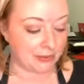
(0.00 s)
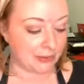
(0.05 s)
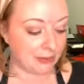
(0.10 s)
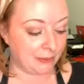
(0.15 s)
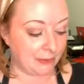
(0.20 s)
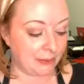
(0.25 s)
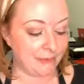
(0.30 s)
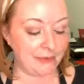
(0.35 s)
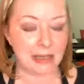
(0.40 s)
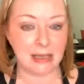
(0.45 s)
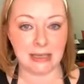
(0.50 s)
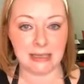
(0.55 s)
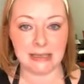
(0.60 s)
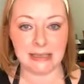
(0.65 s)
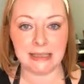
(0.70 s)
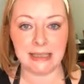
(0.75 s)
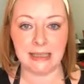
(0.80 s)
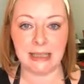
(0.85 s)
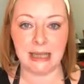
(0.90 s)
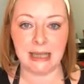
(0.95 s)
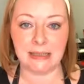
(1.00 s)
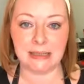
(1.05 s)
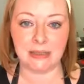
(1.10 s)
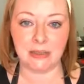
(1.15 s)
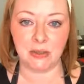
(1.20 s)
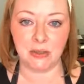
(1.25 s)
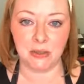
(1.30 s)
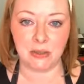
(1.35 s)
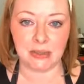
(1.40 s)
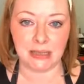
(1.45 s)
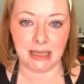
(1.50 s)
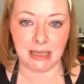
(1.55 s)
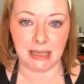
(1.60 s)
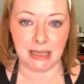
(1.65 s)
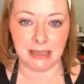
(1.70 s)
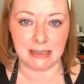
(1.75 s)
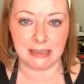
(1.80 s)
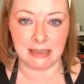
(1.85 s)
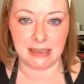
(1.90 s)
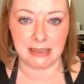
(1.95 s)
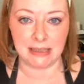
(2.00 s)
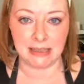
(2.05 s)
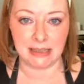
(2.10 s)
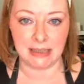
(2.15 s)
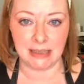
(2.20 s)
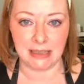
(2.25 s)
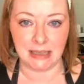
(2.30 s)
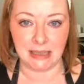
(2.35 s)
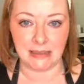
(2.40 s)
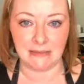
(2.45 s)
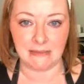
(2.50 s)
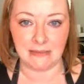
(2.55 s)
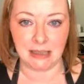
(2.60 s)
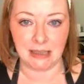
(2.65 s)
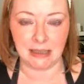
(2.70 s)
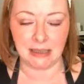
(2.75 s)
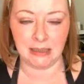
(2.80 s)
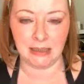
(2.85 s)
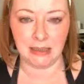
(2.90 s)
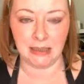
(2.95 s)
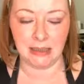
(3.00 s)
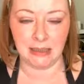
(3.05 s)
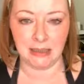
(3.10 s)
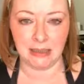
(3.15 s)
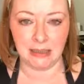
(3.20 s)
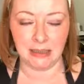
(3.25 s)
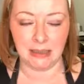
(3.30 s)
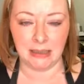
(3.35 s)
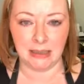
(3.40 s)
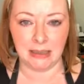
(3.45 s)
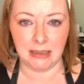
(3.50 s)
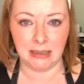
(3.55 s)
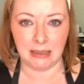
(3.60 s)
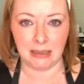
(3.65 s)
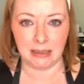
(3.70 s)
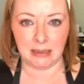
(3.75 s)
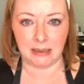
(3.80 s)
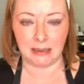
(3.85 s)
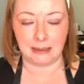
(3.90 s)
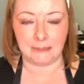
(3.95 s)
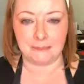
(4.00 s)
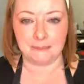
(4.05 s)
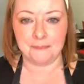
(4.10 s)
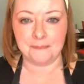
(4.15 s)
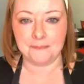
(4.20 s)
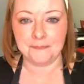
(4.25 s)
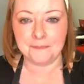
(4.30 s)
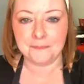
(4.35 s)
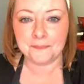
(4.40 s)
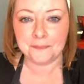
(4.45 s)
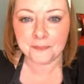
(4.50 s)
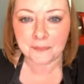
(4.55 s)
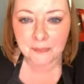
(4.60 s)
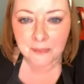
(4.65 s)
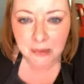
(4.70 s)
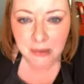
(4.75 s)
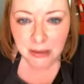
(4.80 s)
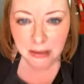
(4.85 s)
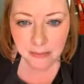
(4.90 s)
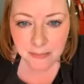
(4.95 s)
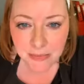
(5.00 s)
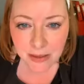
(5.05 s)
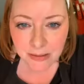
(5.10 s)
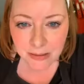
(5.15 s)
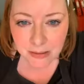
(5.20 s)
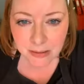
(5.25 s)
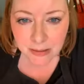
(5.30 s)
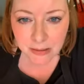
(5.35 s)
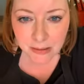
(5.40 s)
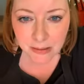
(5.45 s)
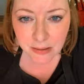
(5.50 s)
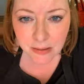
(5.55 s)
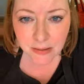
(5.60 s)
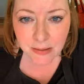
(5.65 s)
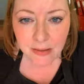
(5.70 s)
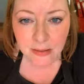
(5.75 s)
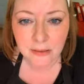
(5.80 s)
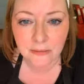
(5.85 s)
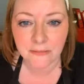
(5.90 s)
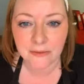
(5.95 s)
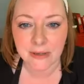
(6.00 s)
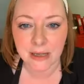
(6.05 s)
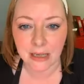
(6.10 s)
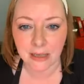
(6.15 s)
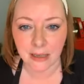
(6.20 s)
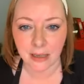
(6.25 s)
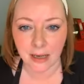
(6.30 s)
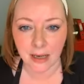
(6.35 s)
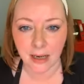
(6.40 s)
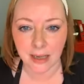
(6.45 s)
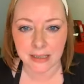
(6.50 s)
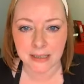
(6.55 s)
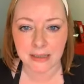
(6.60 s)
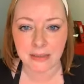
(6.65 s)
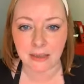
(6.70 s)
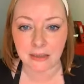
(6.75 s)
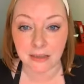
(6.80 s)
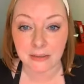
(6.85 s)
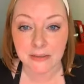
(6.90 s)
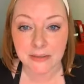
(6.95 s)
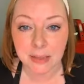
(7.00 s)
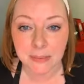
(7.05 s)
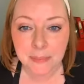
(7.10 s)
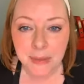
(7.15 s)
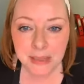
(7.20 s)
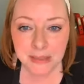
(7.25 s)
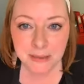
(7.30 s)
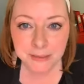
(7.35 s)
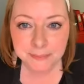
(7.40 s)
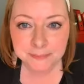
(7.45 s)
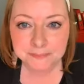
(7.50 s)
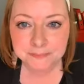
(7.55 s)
So if it has to last all day and into the evening, I'm not in love with that light there now. Is that better?